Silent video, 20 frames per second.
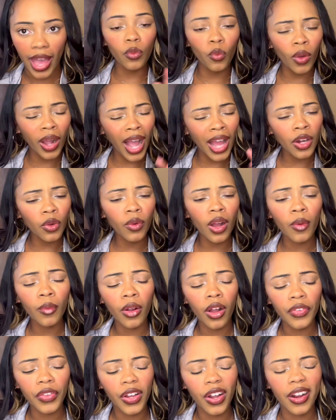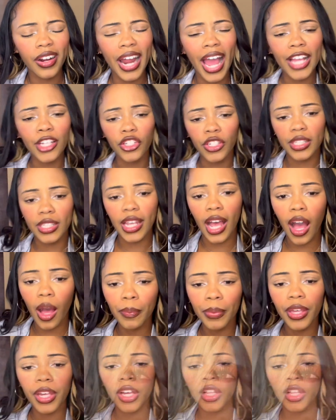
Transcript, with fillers: Well, kind of while we're on the Kardashian topic,